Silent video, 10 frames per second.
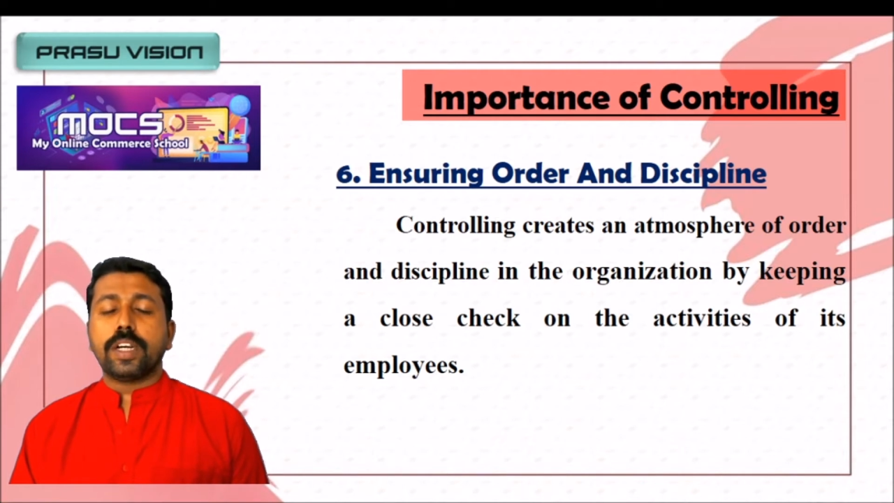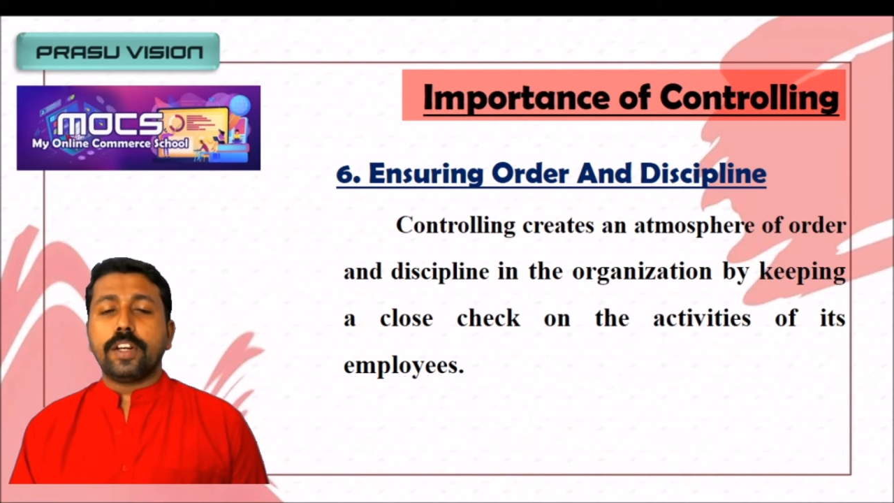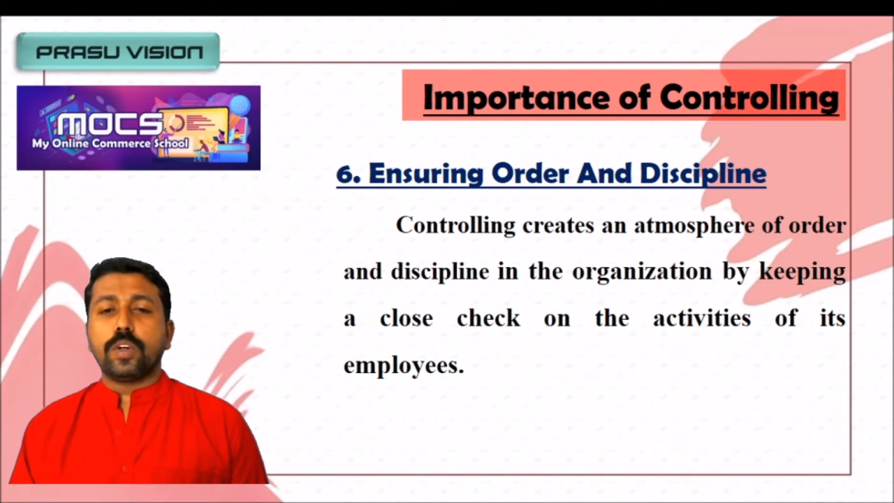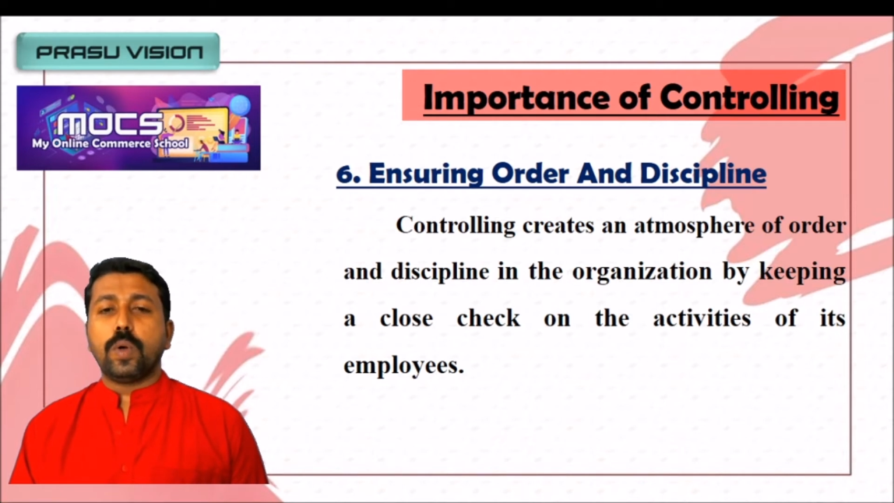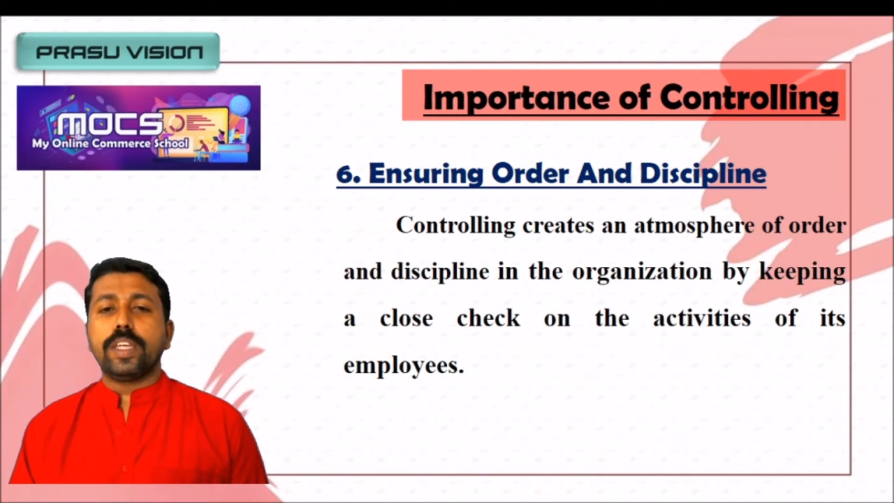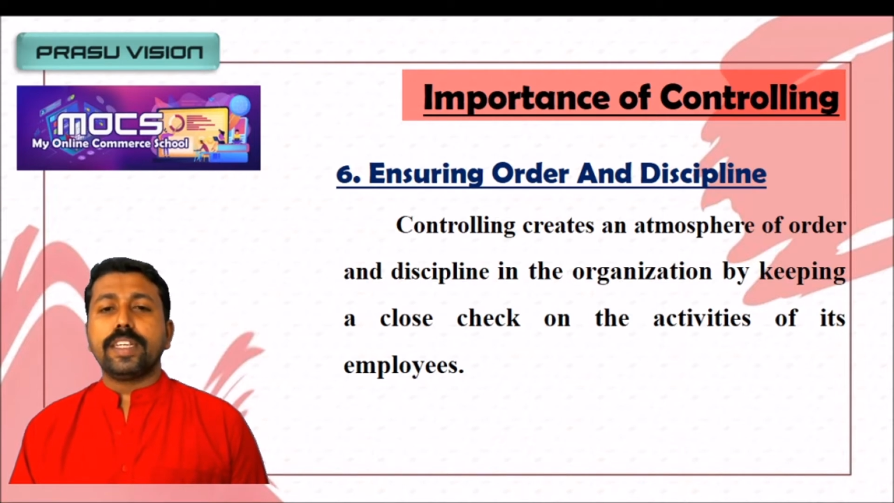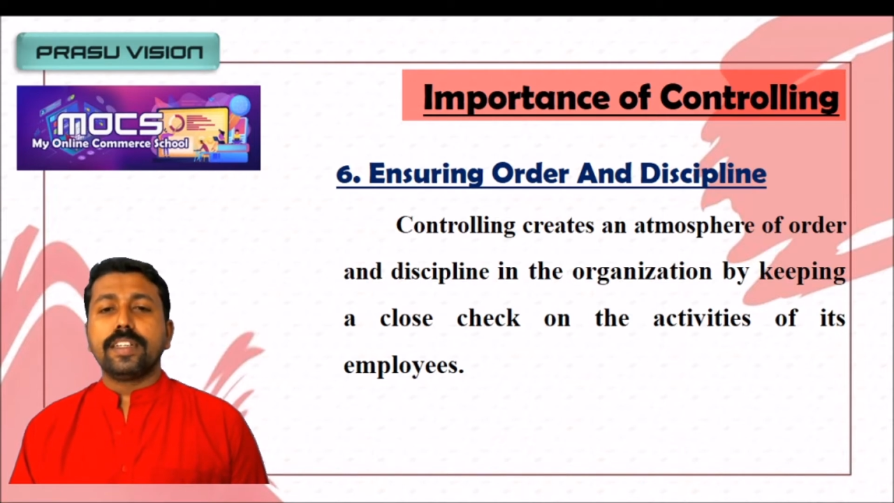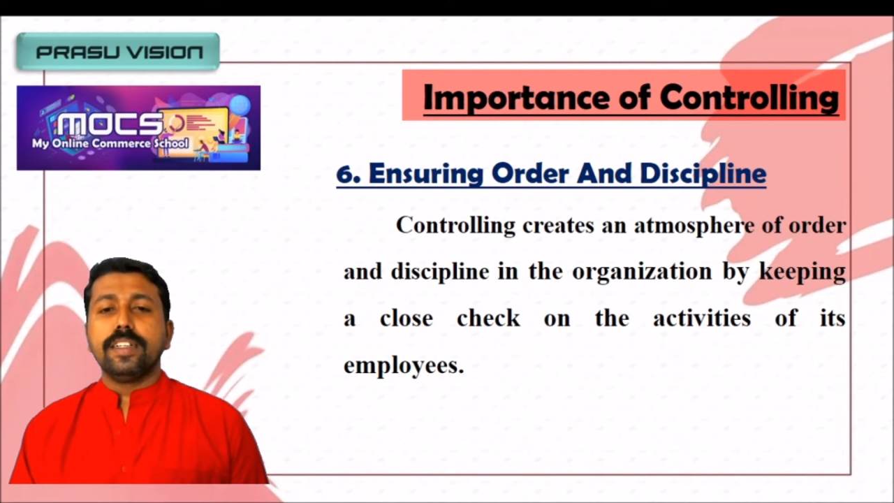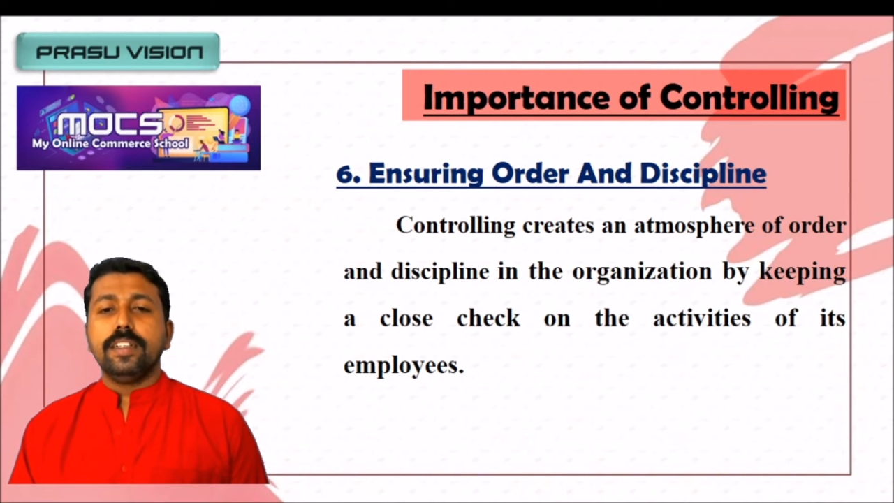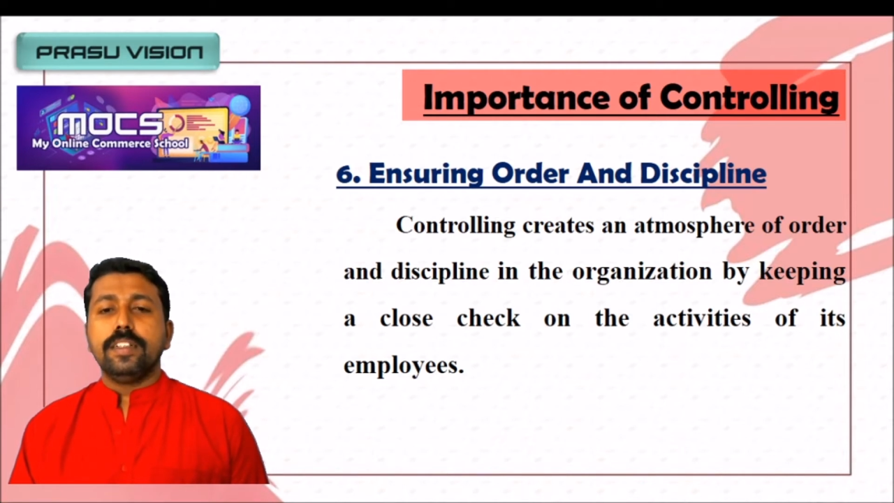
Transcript: controlling